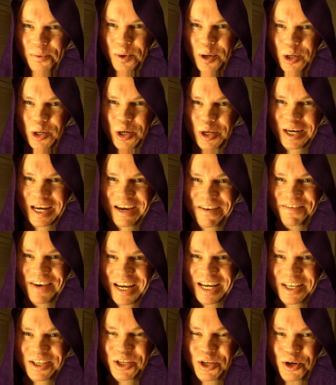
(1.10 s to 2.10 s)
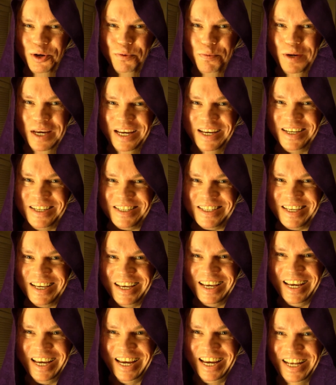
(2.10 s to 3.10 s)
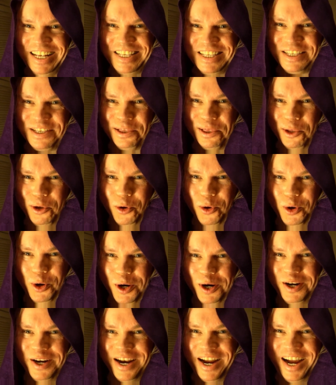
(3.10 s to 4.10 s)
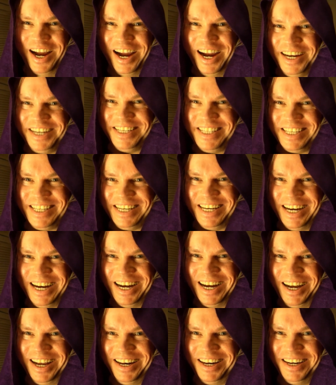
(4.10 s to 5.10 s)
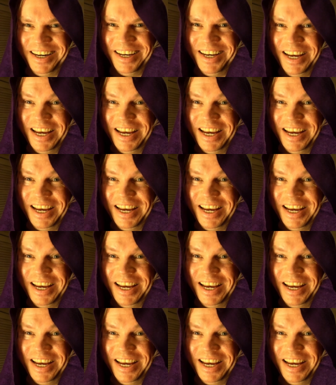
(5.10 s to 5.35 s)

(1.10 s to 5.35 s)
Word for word: Well, good evening, Tubies. It's Lord Ision.